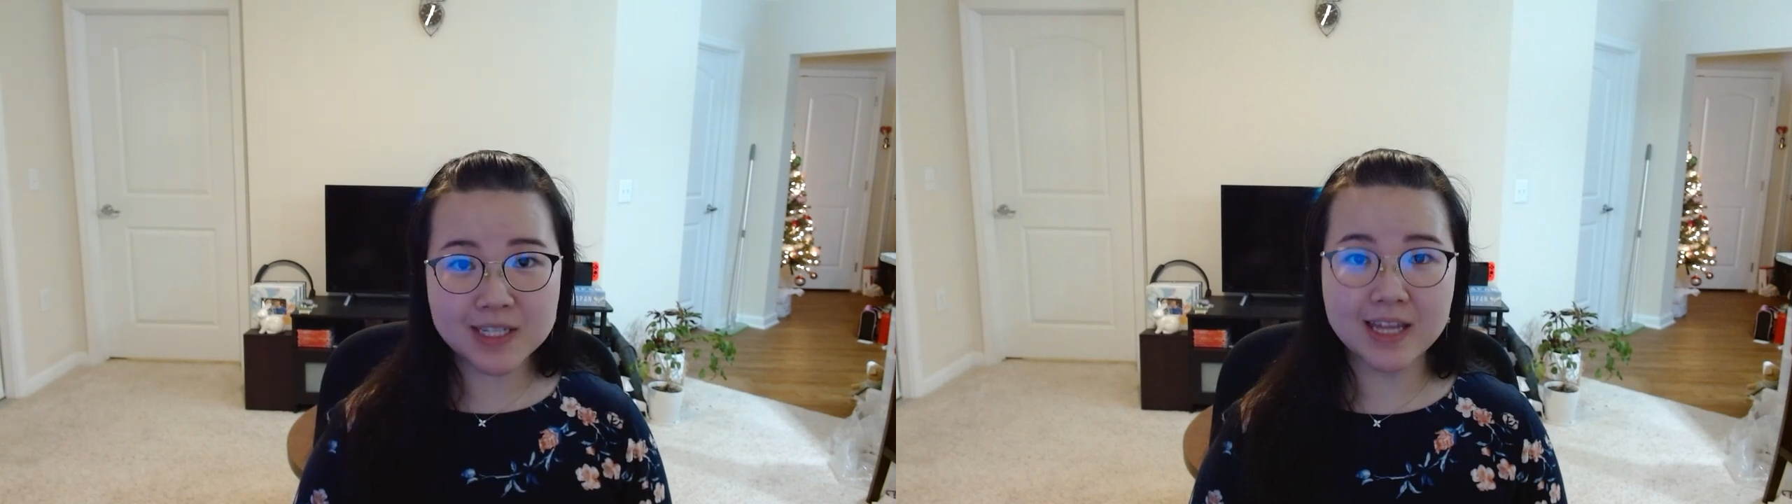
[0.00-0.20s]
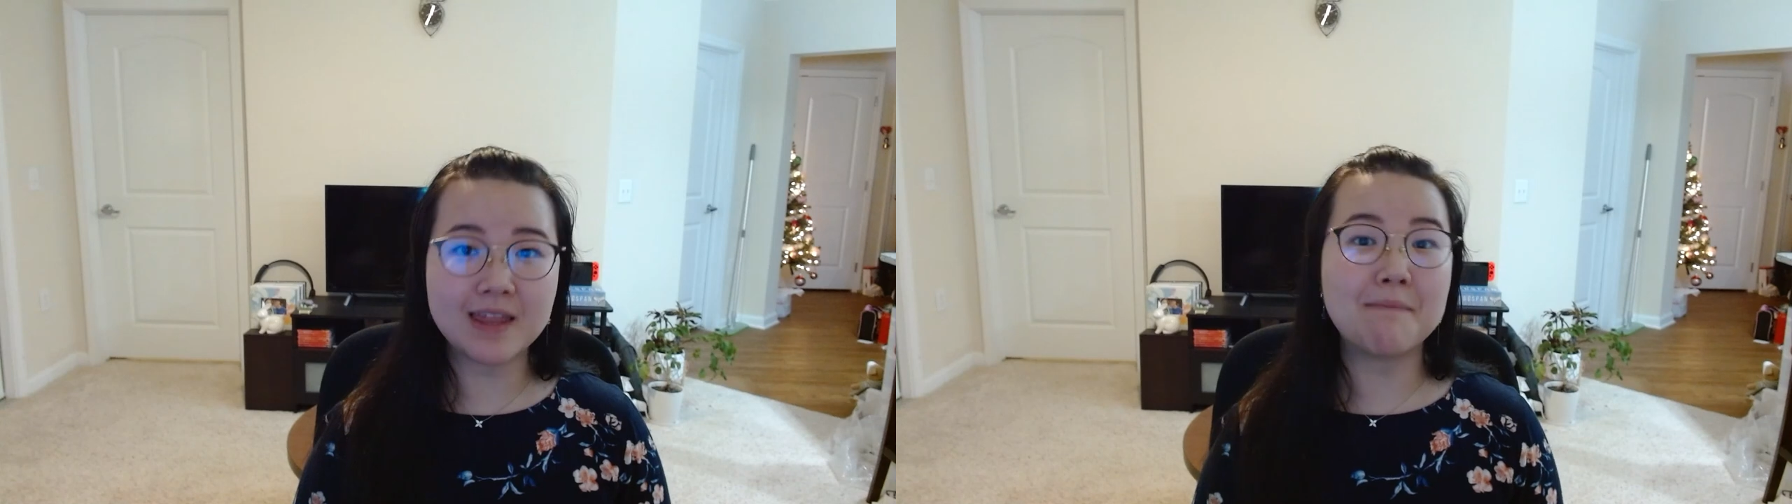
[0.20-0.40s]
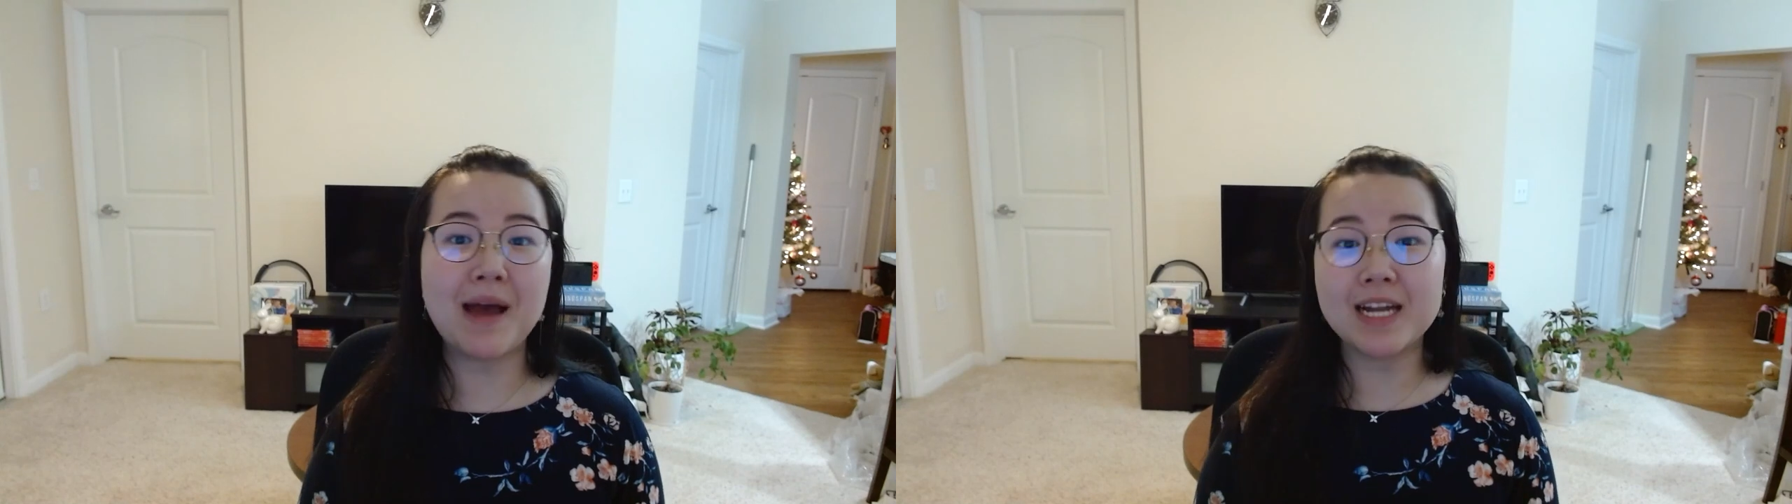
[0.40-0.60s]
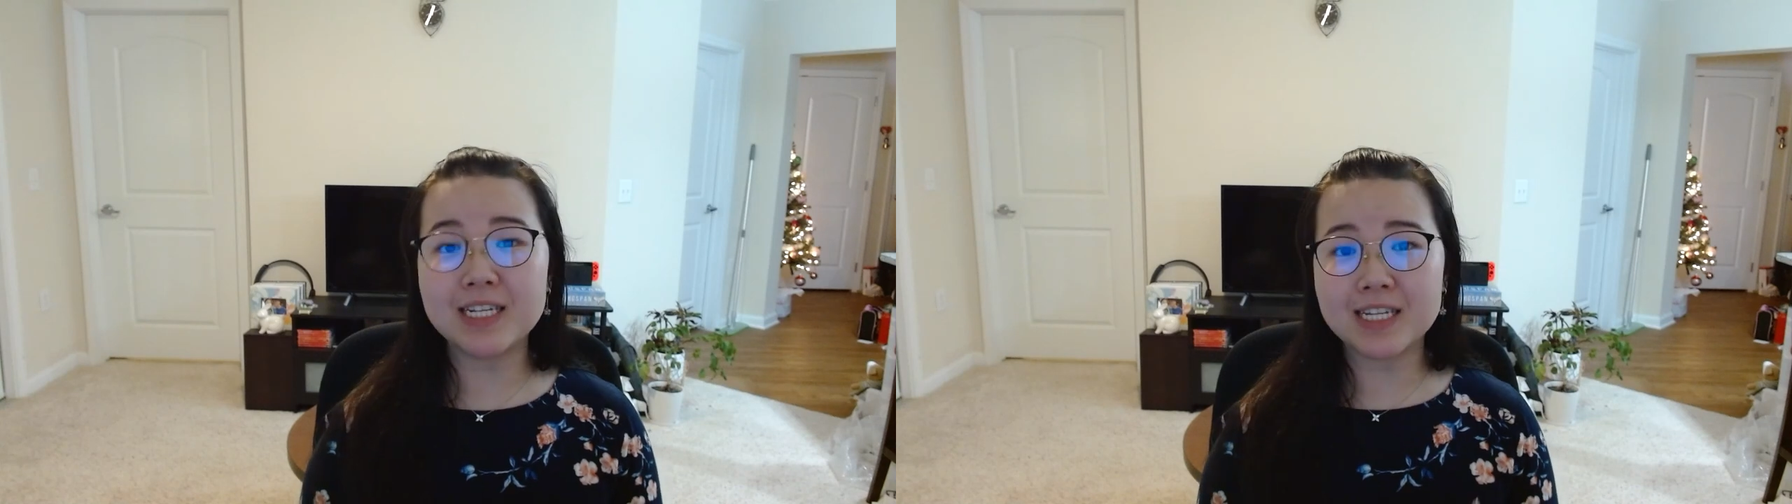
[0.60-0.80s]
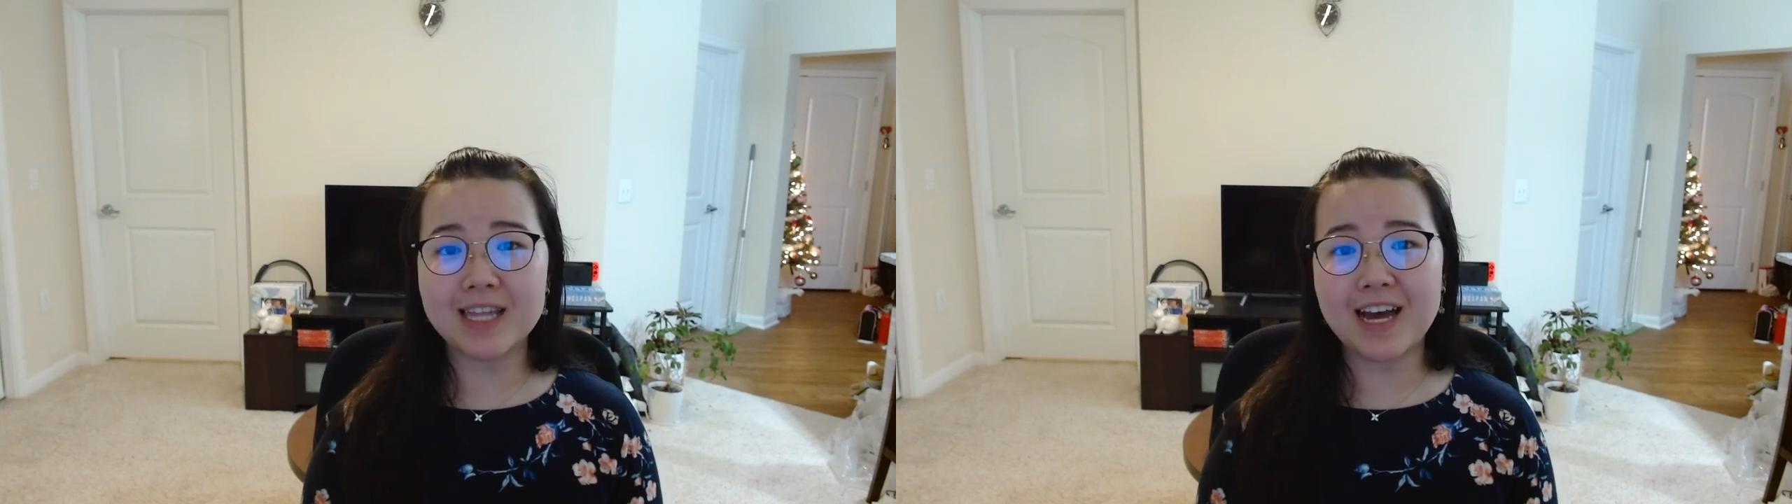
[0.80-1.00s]
and then
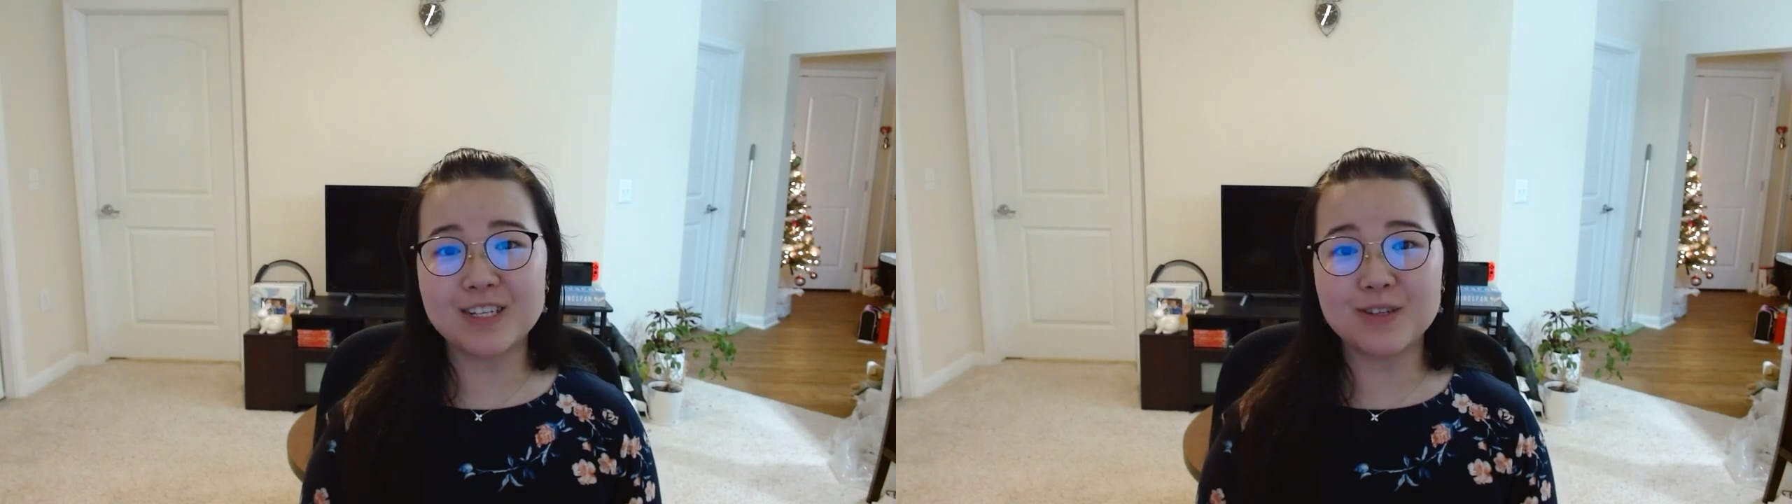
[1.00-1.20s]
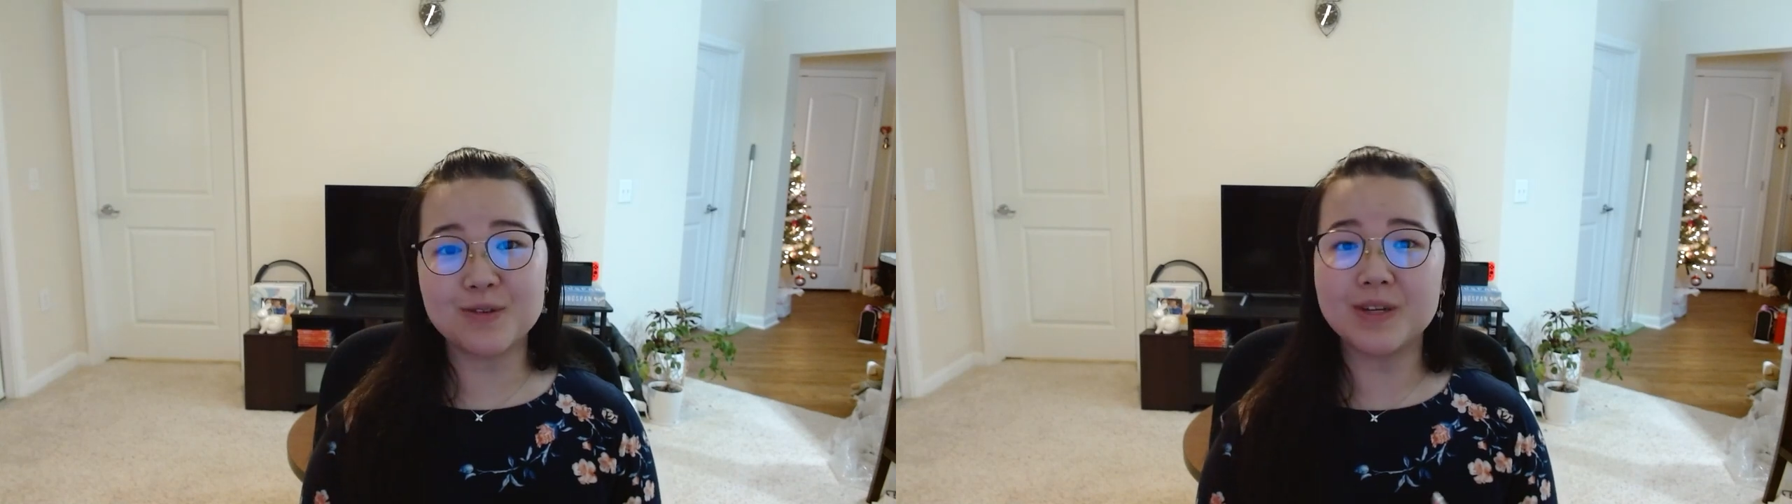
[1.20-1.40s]
matching that to